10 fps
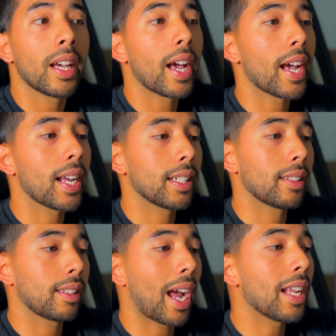And
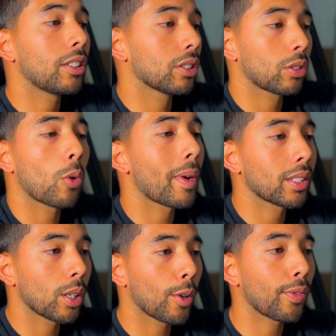I just told
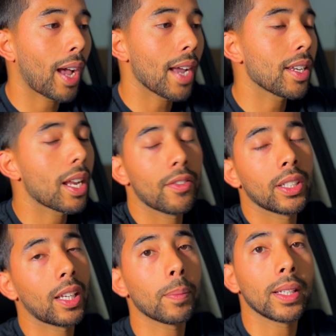myself I'd never
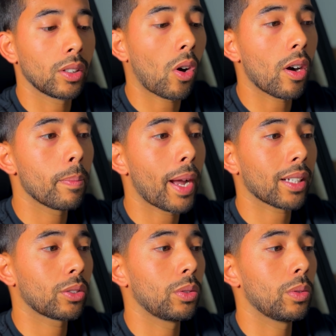take my car
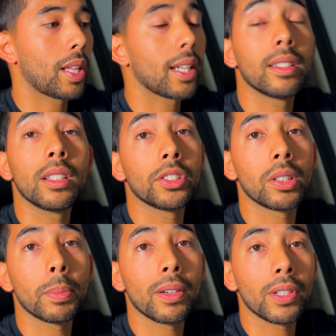back to that
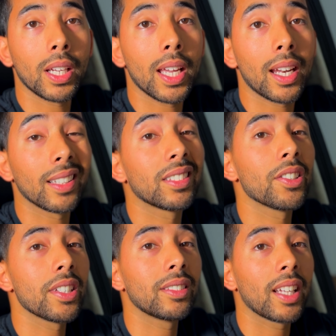dealership ever again. And to
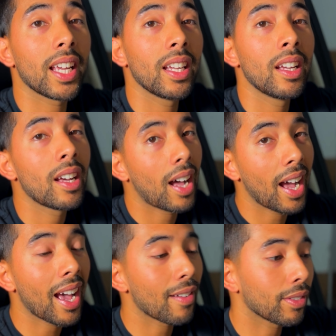this day, I
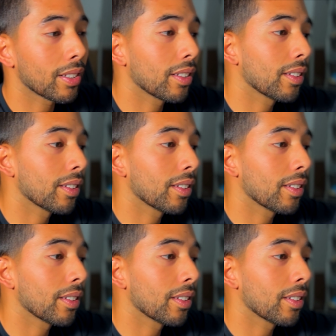haven't.